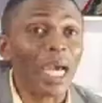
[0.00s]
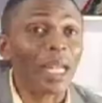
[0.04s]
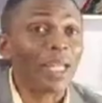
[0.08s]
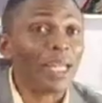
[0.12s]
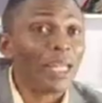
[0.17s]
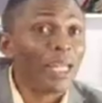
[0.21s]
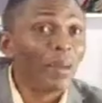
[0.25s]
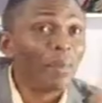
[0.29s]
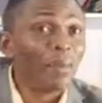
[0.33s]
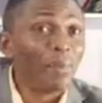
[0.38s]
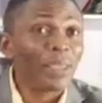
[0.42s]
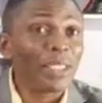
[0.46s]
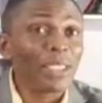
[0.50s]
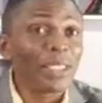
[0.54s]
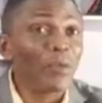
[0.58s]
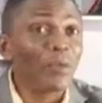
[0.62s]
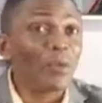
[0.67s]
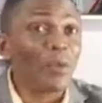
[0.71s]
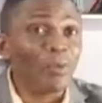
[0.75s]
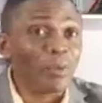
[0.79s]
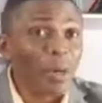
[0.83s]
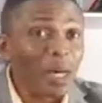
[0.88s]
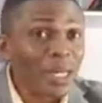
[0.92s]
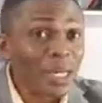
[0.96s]
another
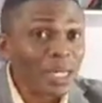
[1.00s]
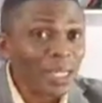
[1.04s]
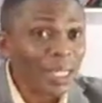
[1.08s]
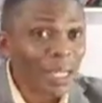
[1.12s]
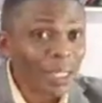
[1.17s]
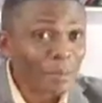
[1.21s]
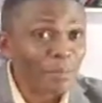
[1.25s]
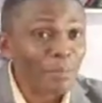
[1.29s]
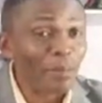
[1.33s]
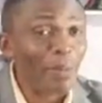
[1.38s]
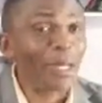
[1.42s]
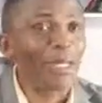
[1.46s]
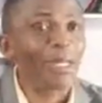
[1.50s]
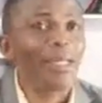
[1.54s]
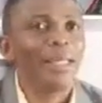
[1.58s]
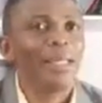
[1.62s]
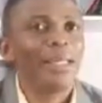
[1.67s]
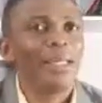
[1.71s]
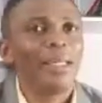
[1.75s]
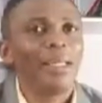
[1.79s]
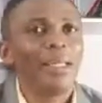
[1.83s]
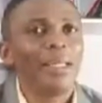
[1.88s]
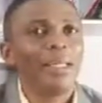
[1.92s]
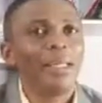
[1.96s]
person will marry that man,
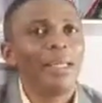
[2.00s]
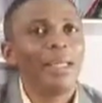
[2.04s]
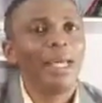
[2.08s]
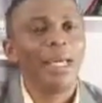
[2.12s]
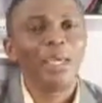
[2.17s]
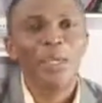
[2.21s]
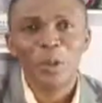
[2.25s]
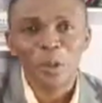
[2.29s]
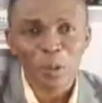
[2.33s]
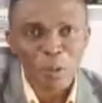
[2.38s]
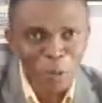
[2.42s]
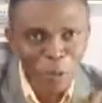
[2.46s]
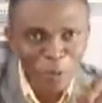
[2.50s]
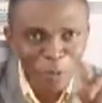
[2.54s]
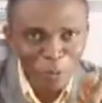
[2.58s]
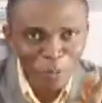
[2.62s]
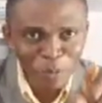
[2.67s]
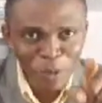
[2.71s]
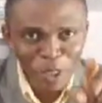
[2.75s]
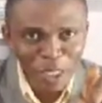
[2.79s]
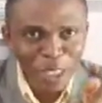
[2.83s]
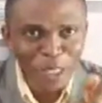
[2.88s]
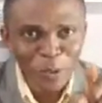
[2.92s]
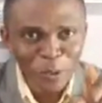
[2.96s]
and you will
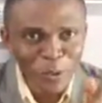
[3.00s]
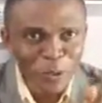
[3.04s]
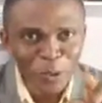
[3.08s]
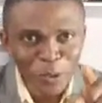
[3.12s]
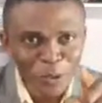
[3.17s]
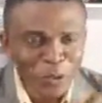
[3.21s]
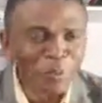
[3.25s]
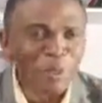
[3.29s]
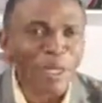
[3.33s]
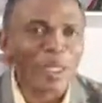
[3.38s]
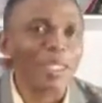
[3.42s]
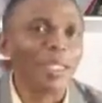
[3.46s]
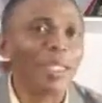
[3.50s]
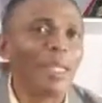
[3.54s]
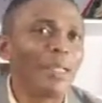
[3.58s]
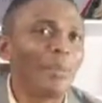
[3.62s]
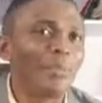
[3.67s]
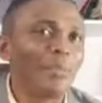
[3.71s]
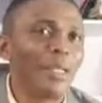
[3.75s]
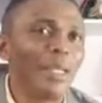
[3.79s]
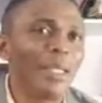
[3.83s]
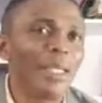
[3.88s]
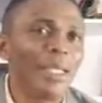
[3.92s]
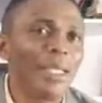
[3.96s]
not be the one to marry
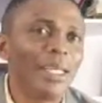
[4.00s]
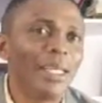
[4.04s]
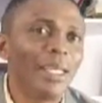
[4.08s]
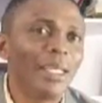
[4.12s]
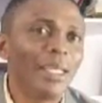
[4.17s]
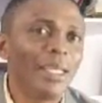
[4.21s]
that man.